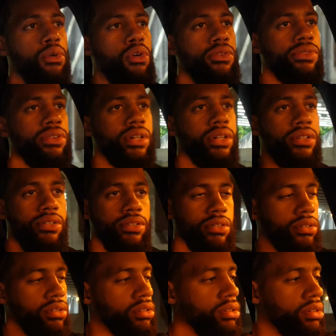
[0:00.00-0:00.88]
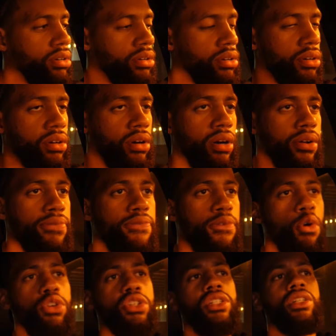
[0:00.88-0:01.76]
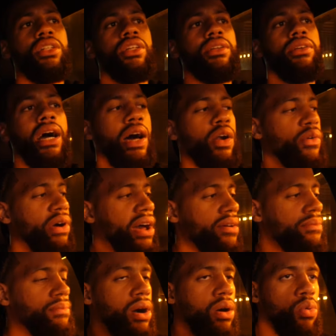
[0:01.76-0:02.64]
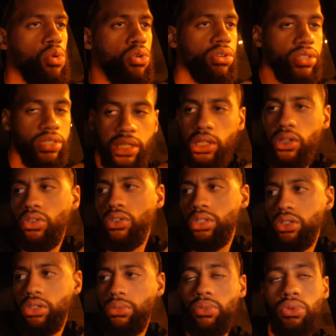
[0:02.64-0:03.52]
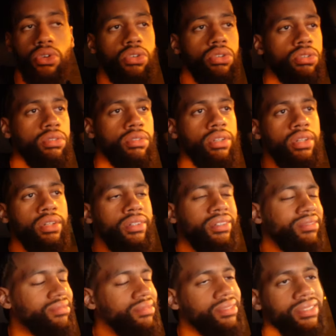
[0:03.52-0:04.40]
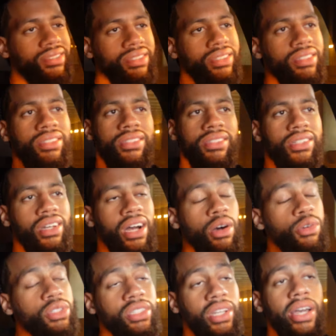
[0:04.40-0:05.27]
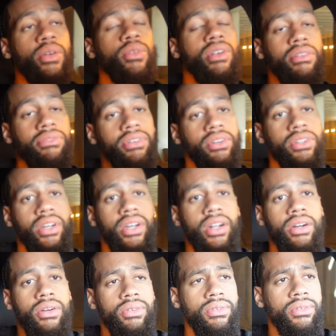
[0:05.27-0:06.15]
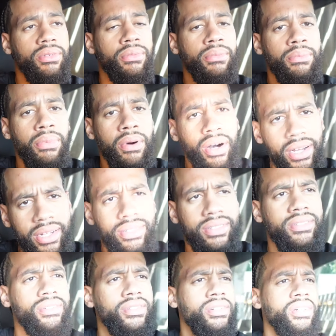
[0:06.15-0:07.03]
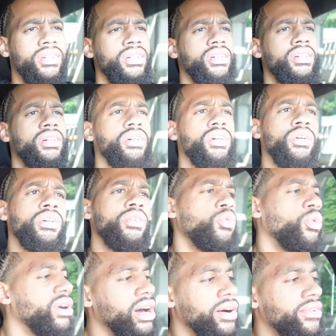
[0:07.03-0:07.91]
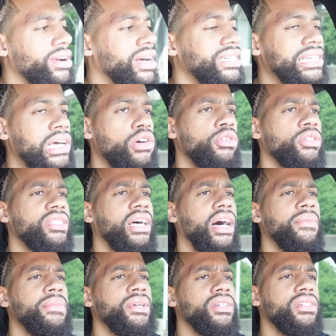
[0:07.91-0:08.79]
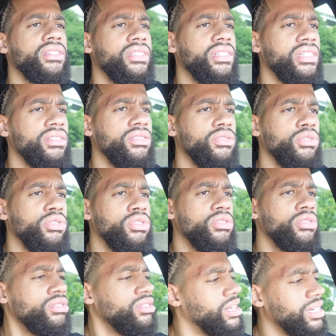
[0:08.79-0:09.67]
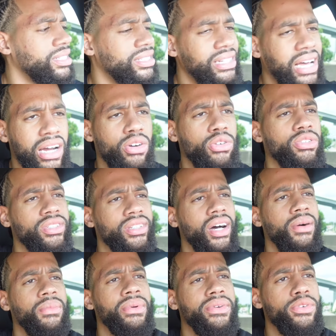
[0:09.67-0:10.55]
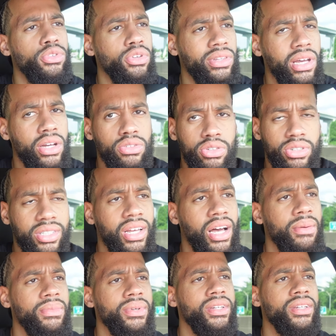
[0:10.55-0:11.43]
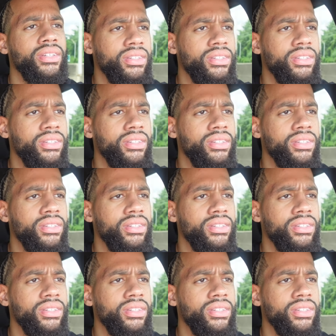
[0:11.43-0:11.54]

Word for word: off, cause unfortunately I don't have my warranty on it no more. I was tight when I found that out. But whatever. That's not gonna stop me. That's not gonna stop me. You thought that was gonna stop me?